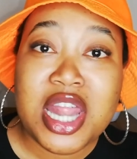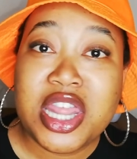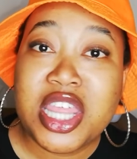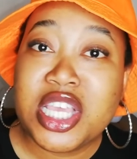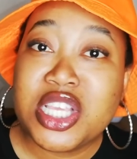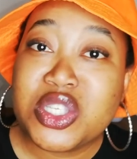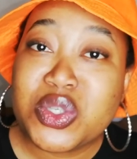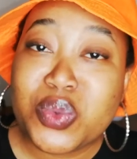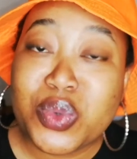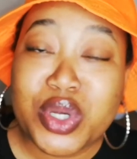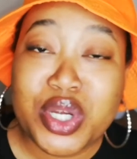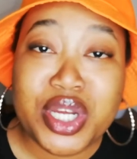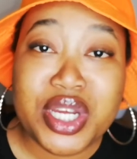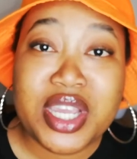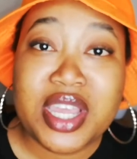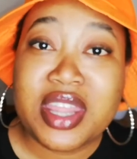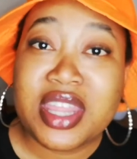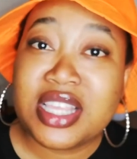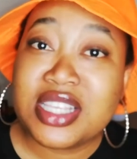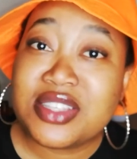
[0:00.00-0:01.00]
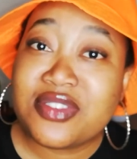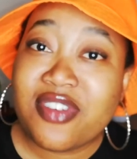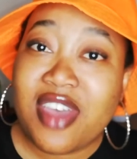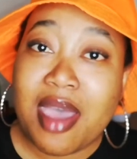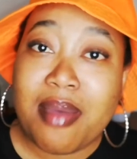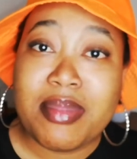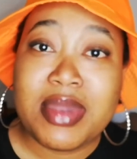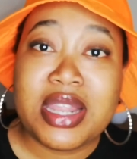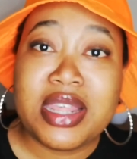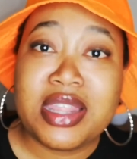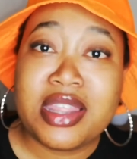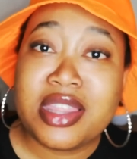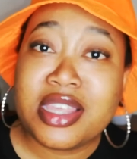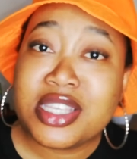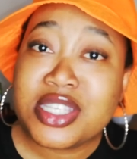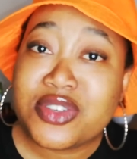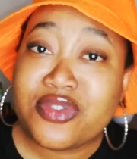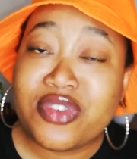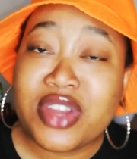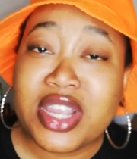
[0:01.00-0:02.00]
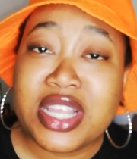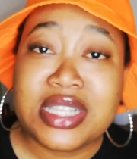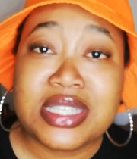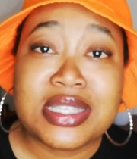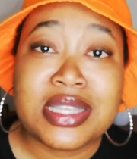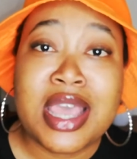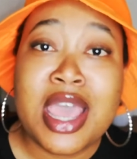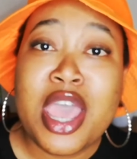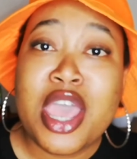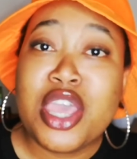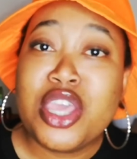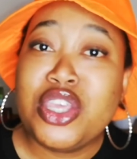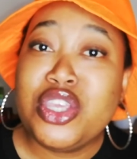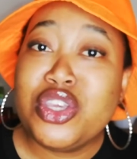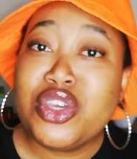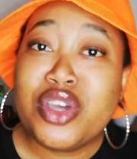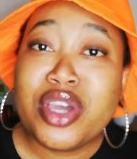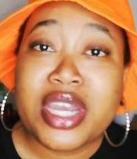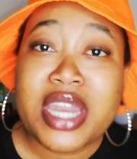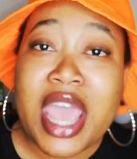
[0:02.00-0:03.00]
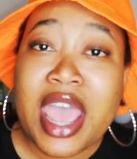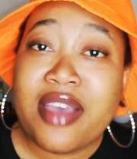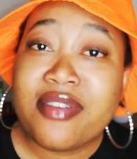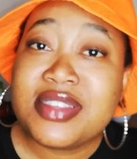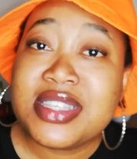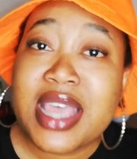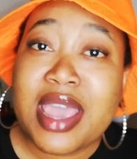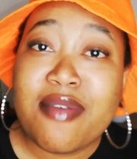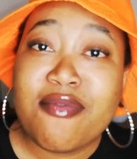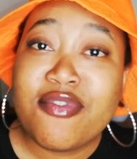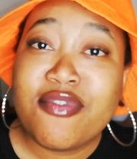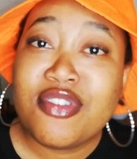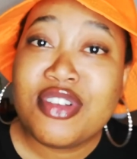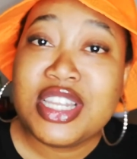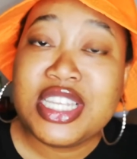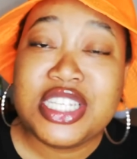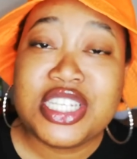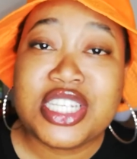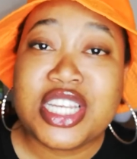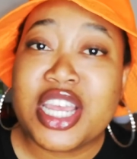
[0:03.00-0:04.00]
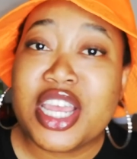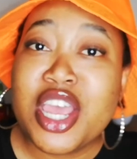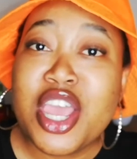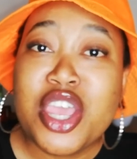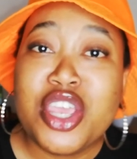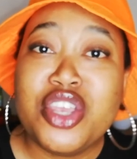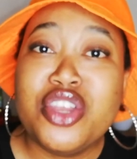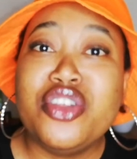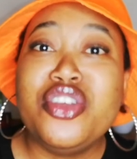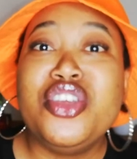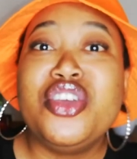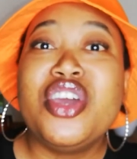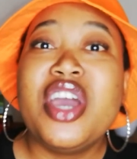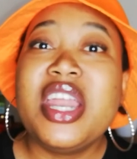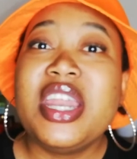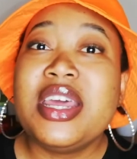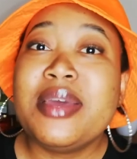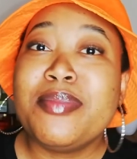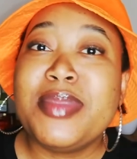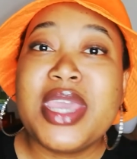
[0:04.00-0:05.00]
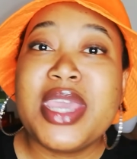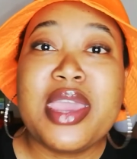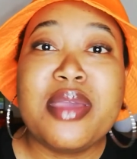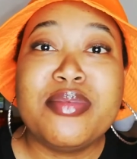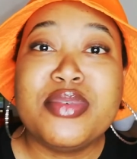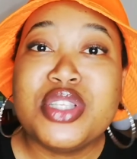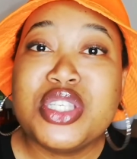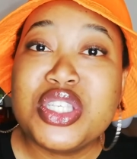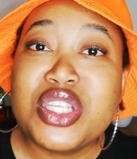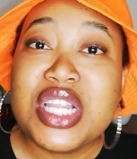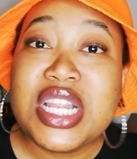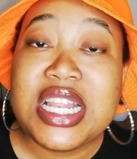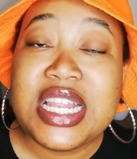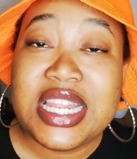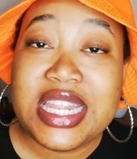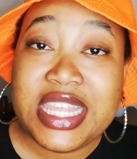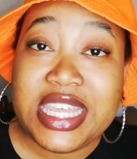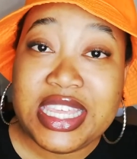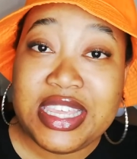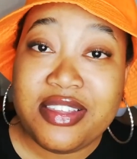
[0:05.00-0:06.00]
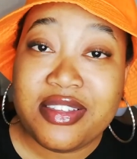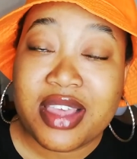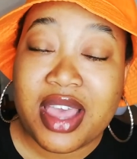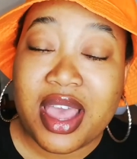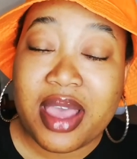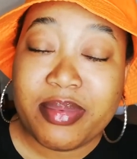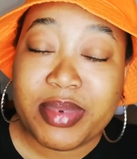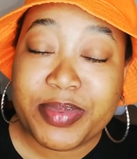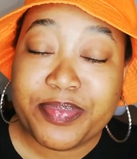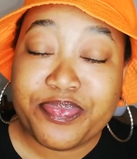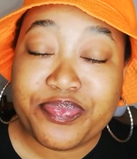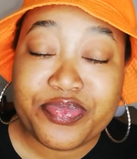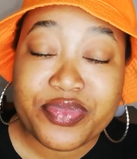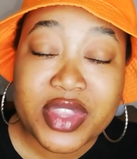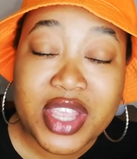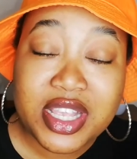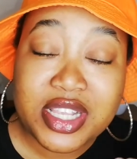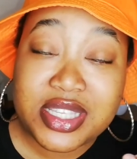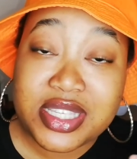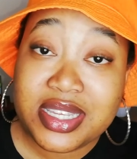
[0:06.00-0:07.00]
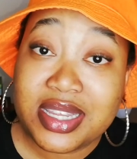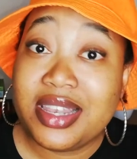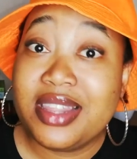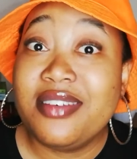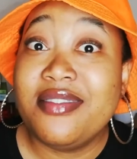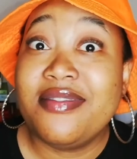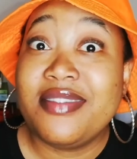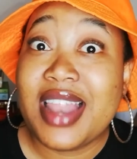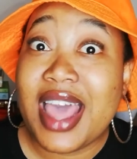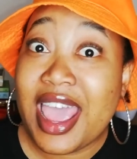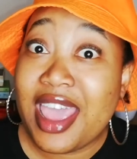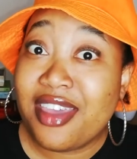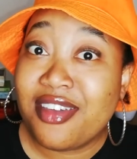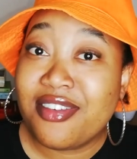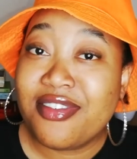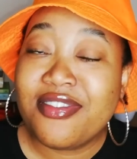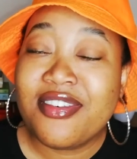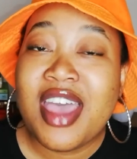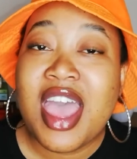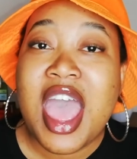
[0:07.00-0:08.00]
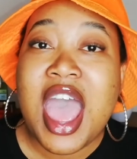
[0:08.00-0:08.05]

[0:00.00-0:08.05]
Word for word: There's work, there's family, there's friends. You gotta have time for leisure. You know, you gotta be able to lead, I mean, to live life